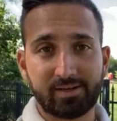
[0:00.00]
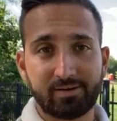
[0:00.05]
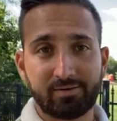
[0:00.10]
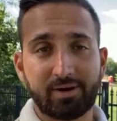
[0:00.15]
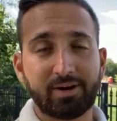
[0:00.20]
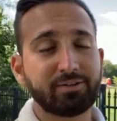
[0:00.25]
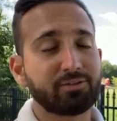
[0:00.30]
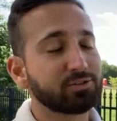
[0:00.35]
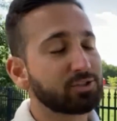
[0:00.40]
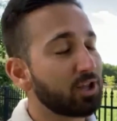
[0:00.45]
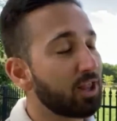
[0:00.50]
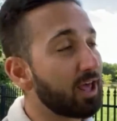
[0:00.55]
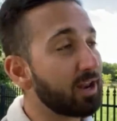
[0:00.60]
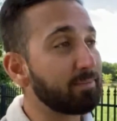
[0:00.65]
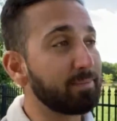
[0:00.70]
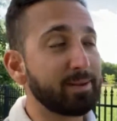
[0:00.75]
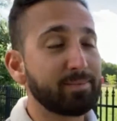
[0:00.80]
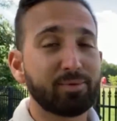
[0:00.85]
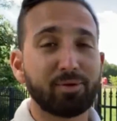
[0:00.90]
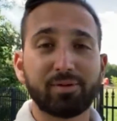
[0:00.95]
Right? There's a lot
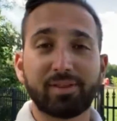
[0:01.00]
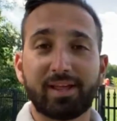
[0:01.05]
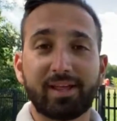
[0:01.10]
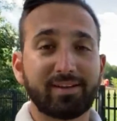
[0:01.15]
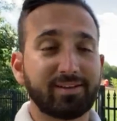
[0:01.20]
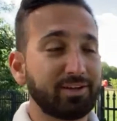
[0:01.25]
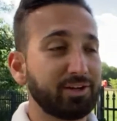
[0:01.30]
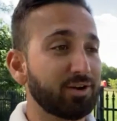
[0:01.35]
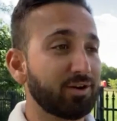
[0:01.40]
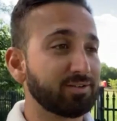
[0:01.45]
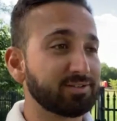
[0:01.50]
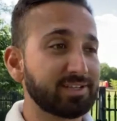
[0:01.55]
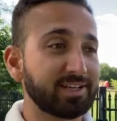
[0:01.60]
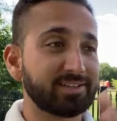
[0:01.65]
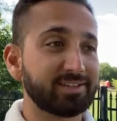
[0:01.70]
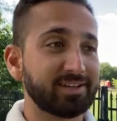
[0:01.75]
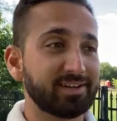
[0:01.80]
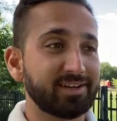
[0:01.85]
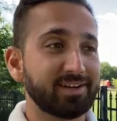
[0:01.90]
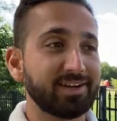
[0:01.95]
of people that, it's
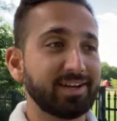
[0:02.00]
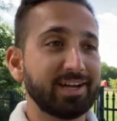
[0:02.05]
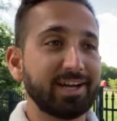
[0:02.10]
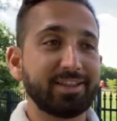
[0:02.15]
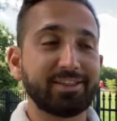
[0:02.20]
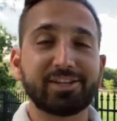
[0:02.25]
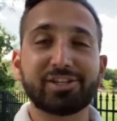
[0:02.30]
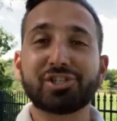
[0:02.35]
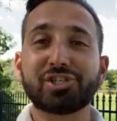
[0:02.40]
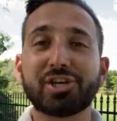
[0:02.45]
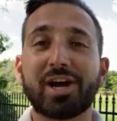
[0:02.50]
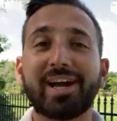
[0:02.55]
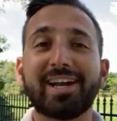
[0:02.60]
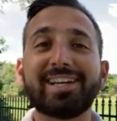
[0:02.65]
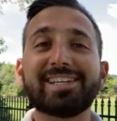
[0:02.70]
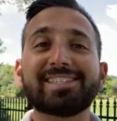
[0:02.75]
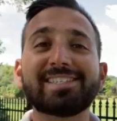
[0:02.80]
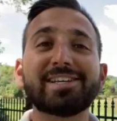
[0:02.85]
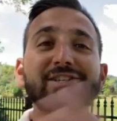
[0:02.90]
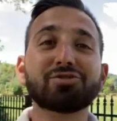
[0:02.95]
like the
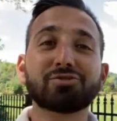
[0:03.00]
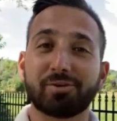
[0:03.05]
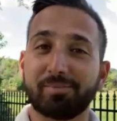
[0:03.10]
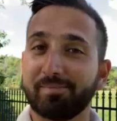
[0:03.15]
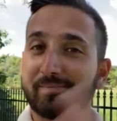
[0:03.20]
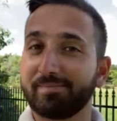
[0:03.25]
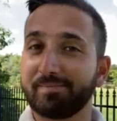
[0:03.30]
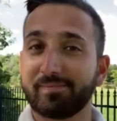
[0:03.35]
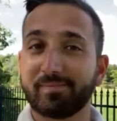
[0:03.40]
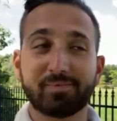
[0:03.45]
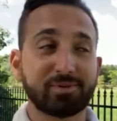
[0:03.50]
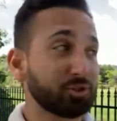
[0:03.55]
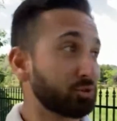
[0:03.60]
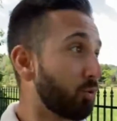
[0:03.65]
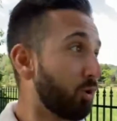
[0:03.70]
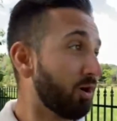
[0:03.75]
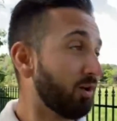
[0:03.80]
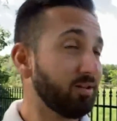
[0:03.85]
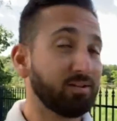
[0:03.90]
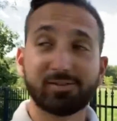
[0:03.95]
shiny syndrome.
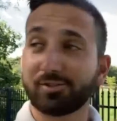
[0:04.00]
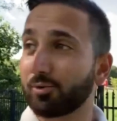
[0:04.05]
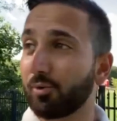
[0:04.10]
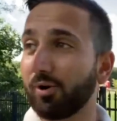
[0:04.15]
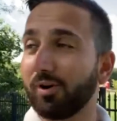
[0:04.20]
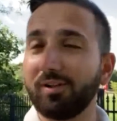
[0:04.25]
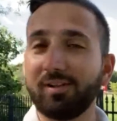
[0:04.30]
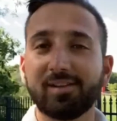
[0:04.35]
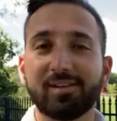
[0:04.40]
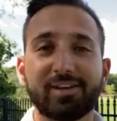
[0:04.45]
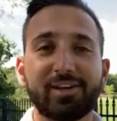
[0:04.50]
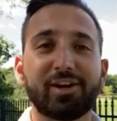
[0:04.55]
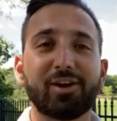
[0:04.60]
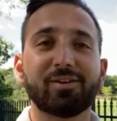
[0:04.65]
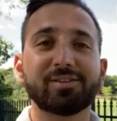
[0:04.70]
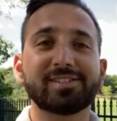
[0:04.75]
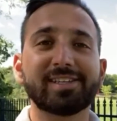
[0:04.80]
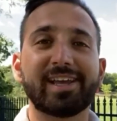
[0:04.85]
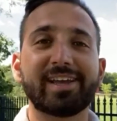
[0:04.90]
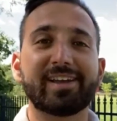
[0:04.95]
Squirrel.
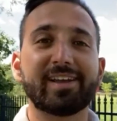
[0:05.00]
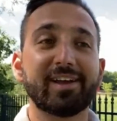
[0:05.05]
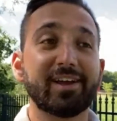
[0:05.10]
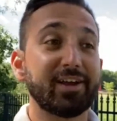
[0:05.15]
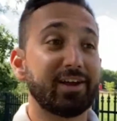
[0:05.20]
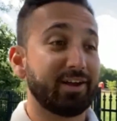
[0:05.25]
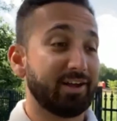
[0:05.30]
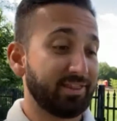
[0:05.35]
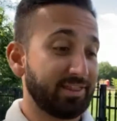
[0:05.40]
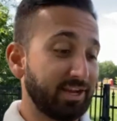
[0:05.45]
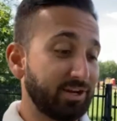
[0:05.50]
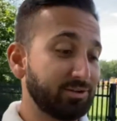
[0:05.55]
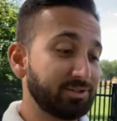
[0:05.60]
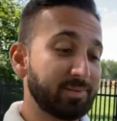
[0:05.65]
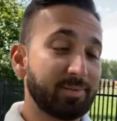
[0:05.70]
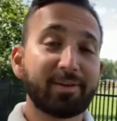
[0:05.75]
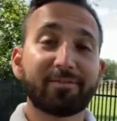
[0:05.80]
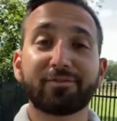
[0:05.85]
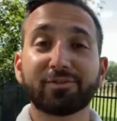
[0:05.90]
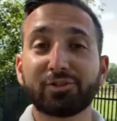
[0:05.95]
It's like they do
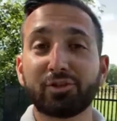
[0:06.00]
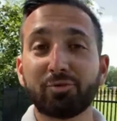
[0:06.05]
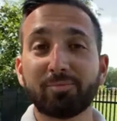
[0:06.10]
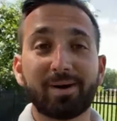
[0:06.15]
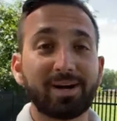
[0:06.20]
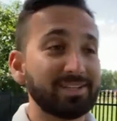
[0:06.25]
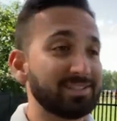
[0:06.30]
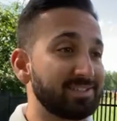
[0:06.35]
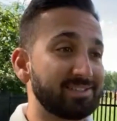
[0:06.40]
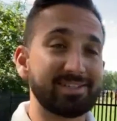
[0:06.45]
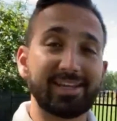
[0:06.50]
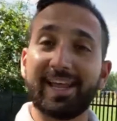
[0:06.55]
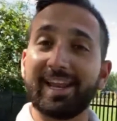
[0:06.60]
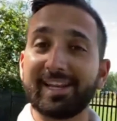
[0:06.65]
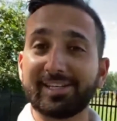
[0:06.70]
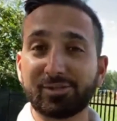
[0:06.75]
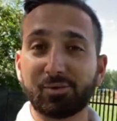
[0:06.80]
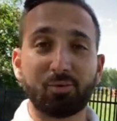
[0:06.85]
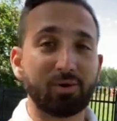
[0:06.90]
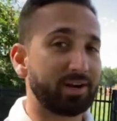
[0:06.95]
something for 2 months,
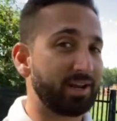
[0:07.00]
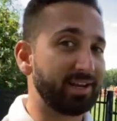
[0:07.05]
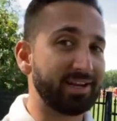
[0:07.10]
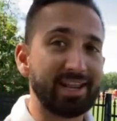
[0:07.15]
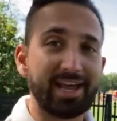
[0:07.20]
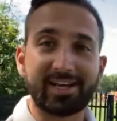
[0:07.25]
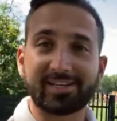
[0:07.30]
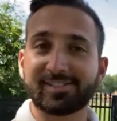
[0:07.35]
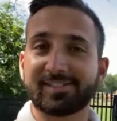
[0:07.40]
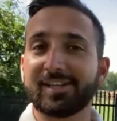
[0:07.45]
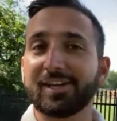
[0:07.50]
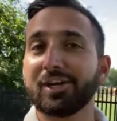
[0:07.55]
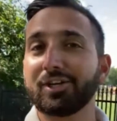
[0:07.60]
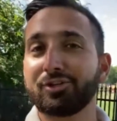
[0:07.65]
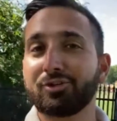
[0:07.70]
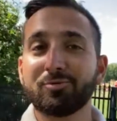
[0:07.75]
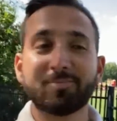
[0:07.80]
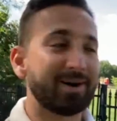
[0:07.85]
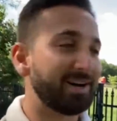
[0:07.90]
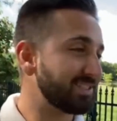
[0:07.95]
it isn't working. Next.
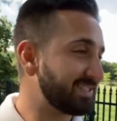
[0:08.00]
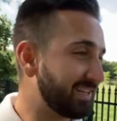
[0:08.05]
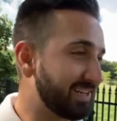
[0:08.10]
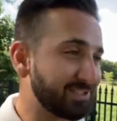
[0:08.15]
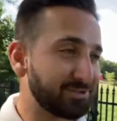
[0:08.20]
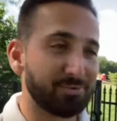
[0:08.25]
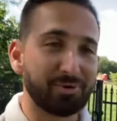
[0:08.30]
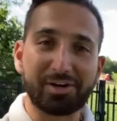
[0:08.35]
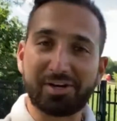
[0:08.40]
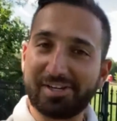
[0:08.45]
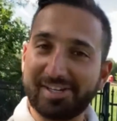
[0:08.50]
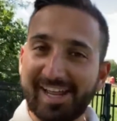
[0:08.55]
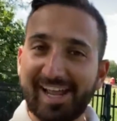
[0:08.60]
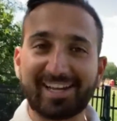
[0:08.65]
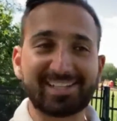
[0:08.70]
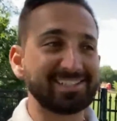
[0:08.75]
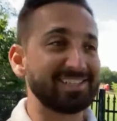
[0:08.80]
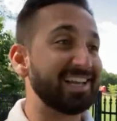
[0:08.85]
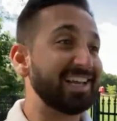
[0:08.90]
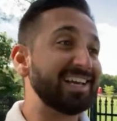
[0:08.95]
2 months, it isn't working.
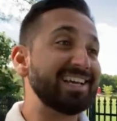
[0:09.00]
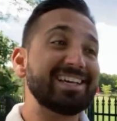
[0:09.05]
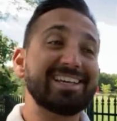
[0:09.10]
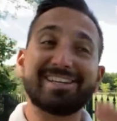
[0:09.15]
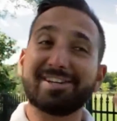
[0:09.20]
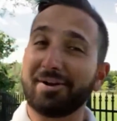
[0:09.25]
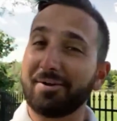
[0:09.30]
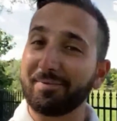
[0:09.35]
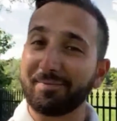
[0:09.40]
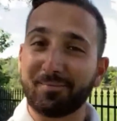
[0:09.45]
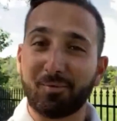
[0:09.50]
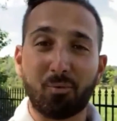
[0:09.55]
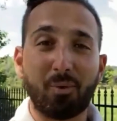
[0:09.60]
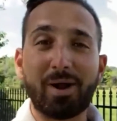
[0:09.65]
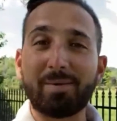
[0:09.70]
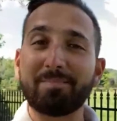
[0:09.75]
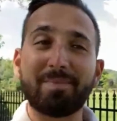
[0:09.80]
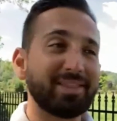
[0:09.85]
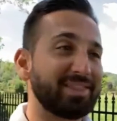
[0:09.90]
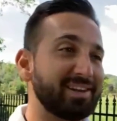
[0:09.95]
Next.
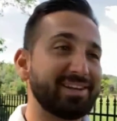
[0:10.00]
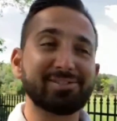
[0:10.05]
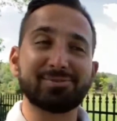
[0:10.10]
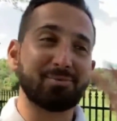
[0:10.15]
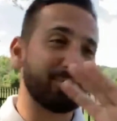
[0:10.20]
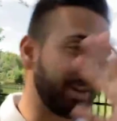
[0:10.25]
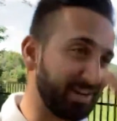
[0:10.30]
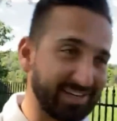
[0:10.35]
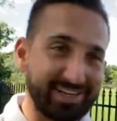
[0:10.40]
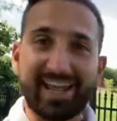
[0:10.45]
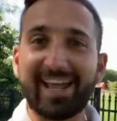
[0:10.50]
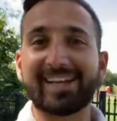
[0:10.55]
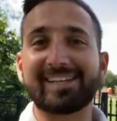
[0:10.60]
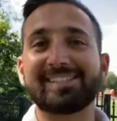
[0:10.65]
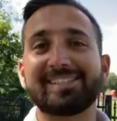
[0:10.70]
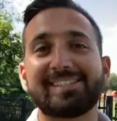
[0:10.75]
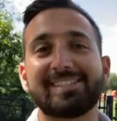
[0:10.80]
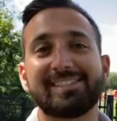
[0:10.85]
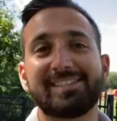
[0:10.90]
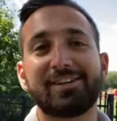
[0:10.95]
1 month, it isn't working.
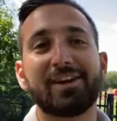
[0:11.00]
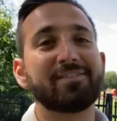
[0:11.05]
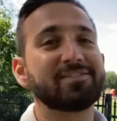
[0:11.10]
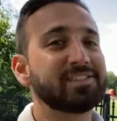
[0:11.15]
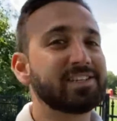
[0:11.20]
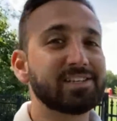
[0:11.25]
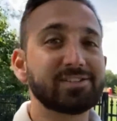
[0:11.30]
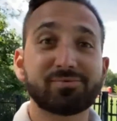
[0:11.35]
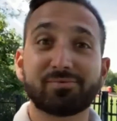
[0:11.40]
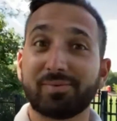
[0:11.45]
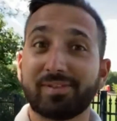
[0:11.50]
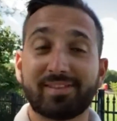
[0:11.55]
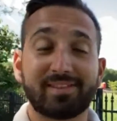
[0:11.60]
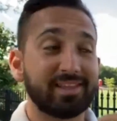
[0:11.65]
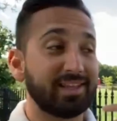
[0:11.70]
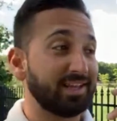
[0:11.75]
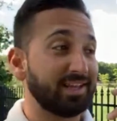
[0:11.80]
Next. I've seen this with